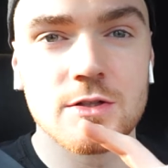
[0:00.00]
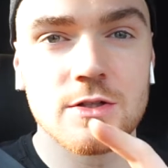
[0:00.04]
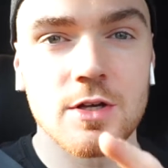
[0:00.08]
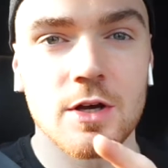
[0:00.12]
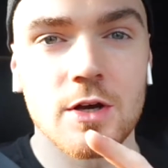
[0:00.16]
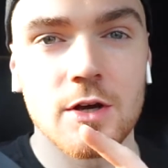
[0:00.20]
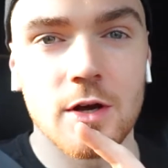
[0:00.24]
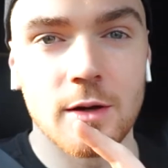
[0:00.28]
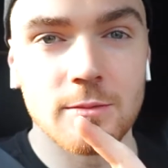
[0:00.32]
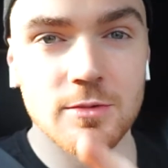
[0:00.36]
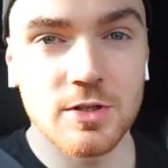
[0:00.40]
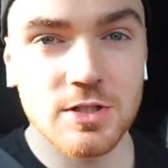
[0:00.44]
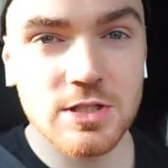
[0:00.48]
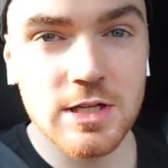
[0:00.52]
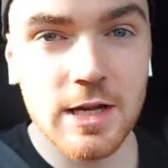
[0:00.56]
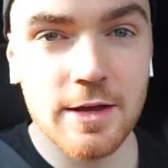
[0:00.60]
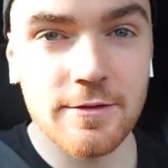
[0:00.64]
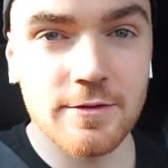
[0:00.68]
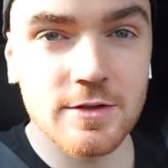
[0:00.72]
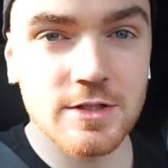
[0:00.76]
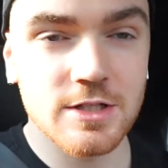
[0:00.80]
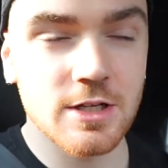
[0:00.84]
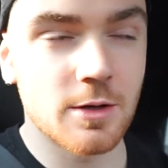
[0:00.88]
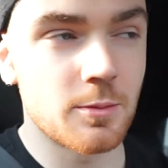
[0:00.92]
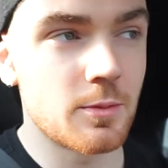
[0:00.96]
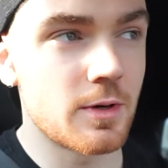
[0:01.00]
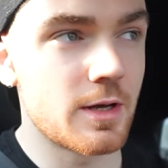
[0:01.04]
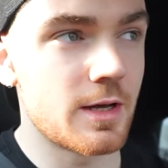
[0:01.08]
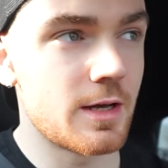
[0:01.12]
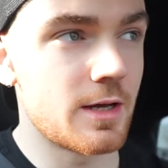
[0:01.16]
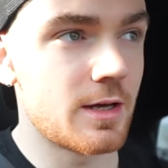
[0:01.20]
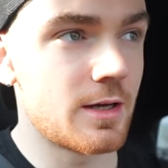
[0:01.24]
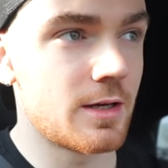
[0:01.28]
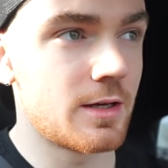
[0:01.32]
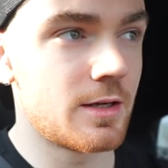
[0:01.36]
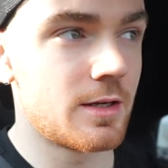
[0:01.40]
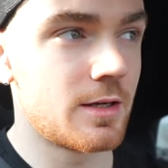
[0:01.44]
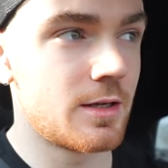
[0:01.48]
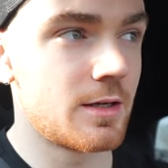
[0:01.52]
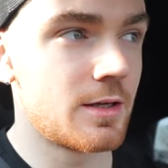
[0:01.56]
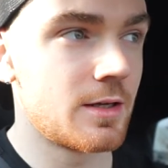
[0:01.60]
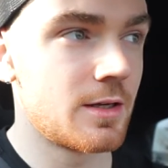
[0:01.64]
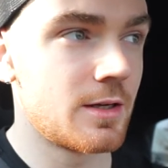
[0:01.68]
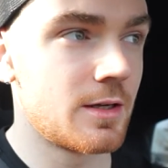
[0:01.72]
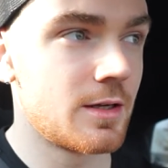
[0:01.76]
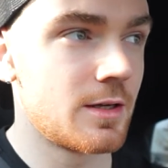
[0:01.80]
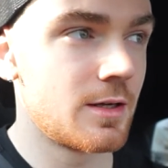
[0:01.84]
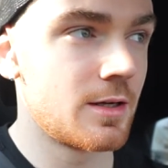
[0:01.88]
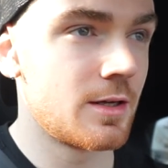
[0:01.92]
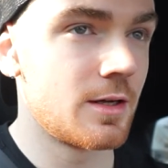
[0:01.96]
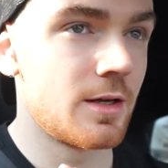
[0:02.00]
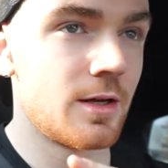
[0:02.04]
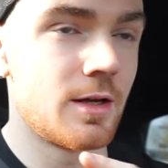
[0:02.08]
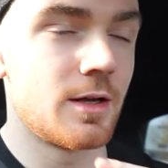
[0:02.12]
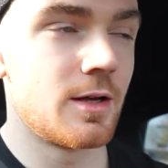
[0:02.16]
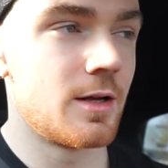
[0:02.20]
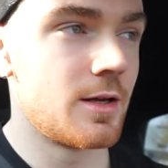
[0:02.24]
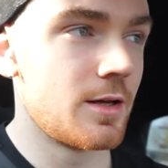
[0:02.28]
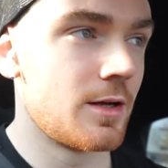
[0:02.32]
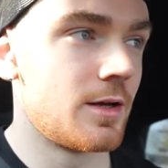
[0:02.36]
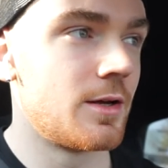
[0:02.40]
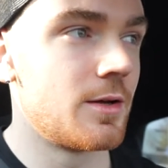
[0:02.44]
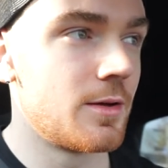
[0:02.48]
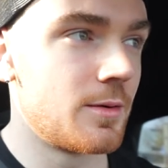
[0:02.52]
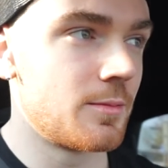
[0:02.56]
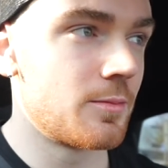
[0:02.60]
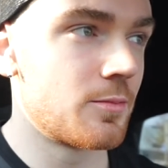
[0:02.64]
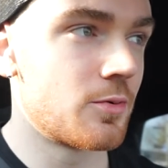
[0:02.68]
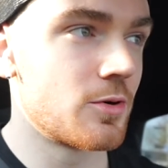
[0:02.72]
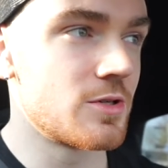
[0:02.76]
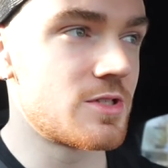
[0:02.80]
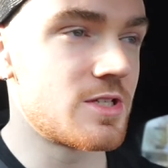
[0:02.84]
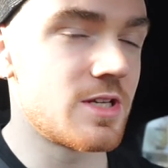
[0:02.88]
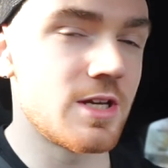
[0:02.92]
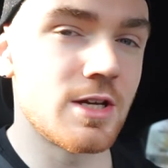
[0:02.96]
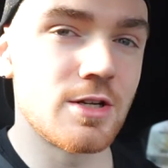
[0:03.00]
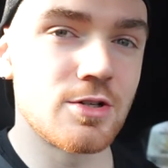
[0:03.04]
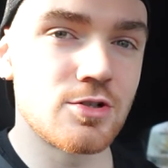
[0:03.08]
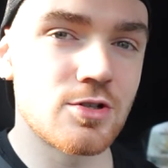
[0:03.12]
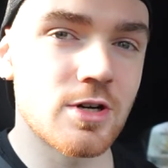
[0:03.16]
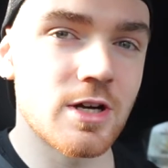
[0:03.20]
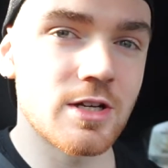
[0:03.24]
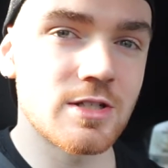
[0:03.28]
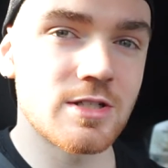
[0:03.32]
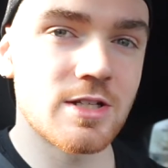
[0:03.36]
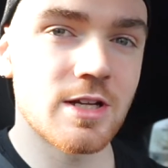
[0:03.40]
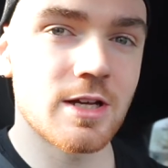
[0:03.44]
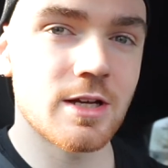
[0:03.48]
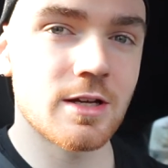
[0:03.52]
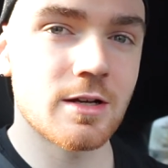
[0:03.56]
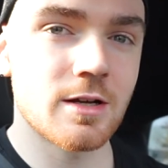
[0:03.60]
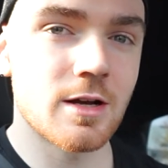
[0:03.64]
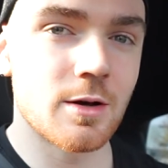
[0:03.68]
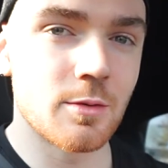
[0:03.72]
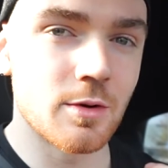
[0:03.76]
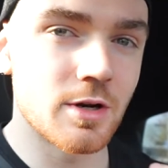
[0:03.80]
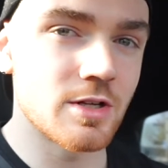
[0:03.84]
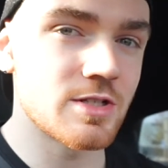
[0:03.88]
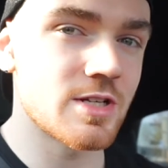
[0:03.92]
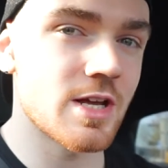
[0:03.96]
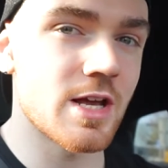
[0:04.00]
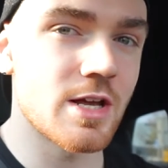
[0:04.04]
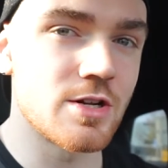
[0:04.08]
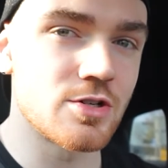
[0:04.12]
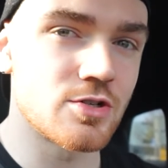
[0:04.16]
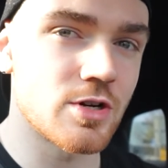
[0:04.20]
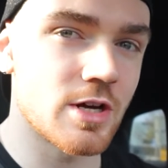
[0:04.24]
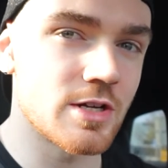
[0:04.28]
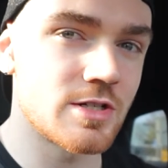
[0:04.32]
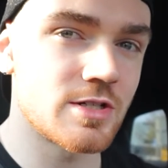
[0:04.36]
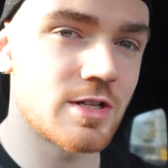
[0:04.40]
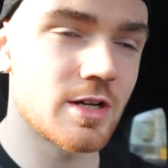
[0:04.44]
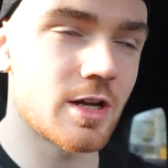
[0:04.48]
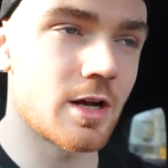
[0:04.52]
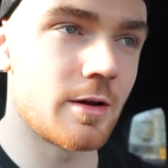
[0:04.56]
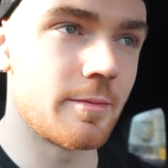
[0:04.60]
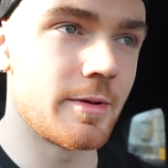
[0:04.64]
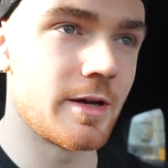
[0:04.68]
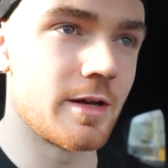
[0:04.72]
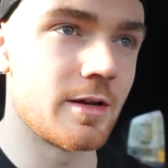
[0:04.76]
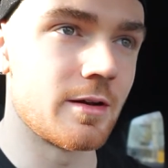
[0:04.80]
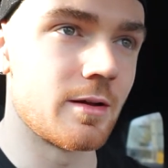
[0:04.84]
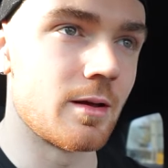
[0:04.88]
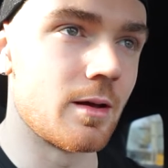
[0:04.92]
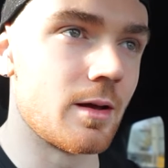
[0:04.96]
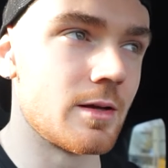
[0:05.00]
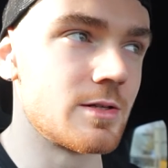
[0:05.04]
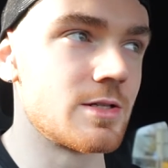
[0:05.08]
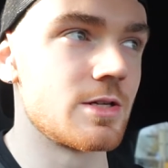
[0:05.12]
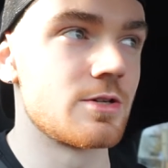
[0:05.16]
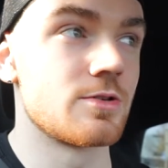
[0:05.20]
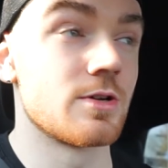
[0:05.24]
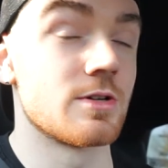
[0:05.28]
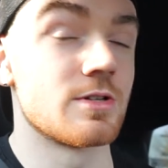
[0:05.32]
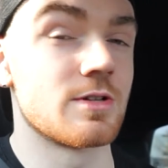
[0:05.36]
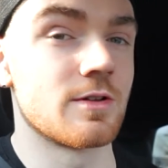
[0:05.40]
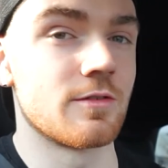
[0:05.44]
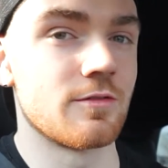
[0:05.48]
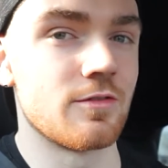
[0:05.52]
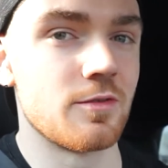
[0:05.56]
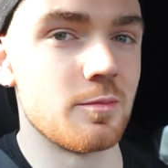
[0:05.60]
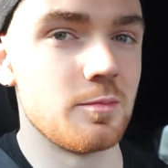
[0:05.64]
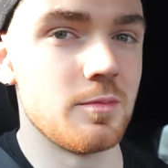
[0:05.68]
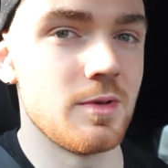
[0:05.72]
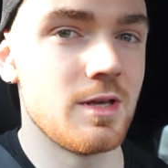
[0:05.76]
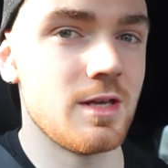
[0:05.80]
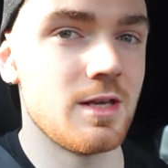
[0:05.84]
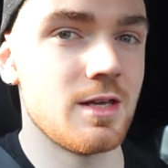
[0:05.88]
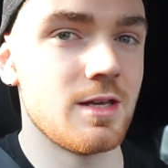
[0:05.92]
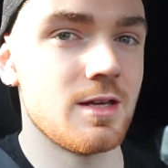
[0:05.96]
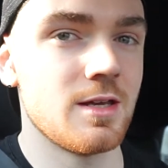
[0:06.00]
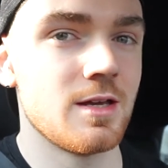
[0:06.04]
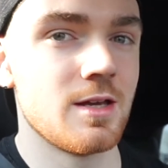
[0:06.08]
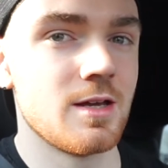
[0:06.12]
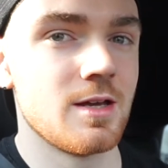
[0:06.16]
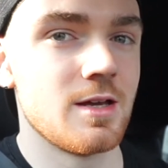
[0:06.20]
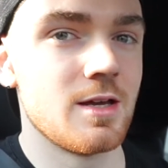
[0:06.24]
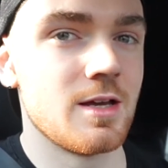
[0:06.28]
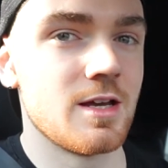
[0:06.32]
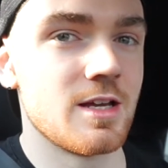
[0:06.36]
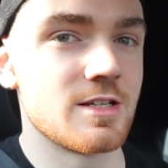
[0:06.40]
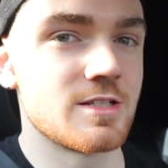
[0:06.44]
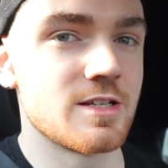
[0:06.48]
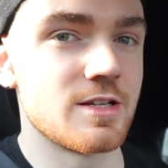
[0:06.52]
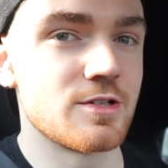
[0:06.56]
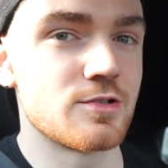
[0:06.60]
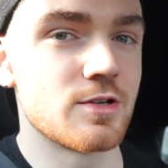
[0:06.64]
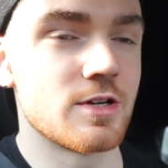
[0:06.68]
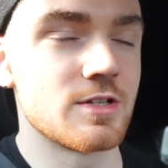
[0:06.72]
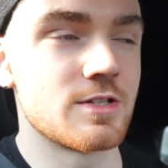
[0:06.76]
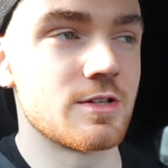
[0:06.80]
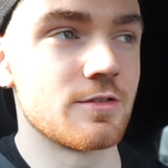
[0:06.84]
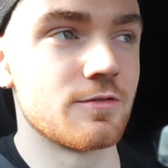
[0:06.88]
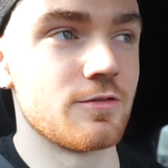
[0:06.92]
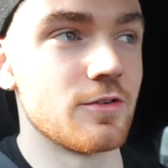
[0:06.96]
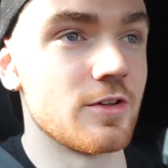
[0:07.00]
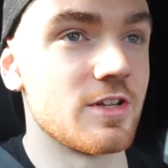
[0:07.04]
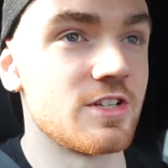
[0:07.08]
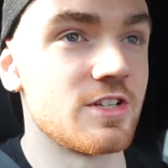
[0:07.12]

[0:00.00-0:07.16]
So I'm just leaving somewhere pretty interesting. I want to say interesting, I mean it's interesting for me, it's interesting for